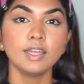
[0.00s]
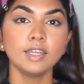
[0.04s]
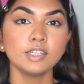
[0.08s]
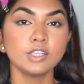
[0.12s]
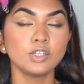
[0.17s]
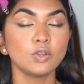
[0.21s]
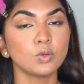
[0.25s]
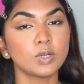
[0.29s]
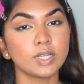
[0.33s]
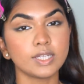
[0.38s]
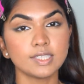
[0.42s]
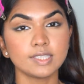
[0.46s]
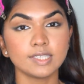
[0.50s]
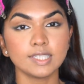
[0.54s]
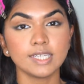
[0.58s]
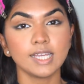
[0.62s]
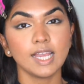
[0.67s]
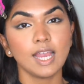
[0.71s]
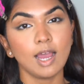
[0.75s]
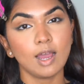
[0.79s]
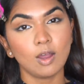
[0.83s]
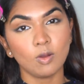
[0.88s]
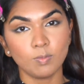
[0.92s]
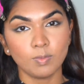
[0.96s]
You can see
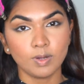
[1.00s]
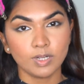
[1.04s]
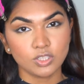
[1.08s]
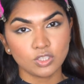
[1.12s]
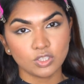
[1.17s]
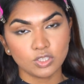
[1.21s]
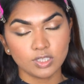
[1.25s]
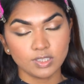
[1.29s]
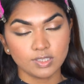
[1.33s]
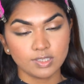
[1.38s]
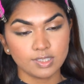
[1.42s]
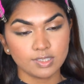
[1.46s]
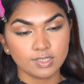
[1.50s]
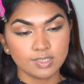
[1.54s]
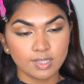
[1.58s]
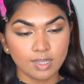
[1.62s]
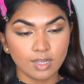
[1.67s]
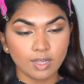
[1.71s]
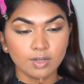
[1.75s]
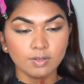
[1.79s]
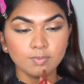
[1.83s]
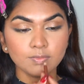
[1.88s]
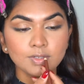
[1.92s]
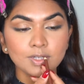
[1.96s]
how much this is
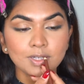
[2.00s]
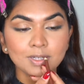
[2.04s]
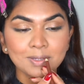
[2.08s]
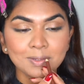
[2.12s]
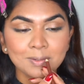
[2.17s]
loved